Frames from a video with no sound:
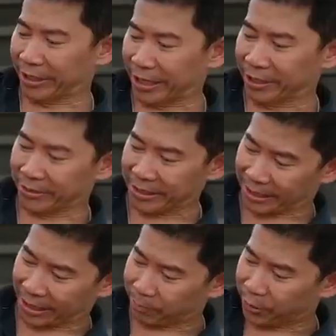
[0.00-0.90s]
you can do
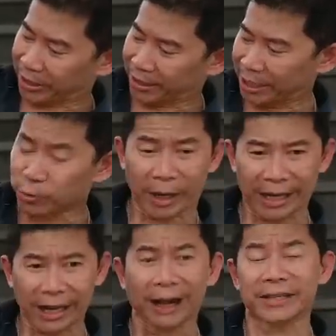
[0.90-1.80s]
is that put it this
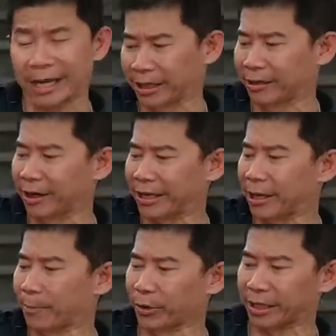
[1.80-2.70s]
way. I'll take a look at
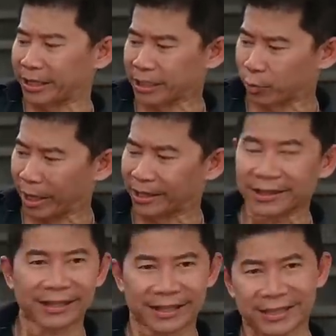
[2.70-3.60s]
it. I'll put it this way.
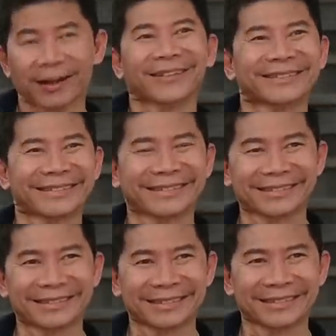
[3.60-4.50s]
That's all.
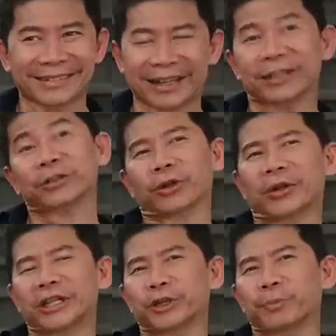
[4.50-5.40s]
Right?
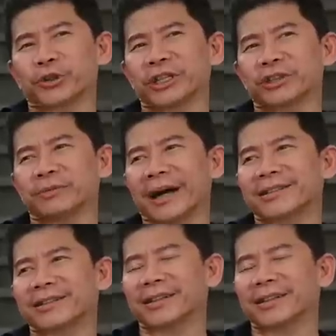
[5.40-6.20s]
Don't need to push it too much.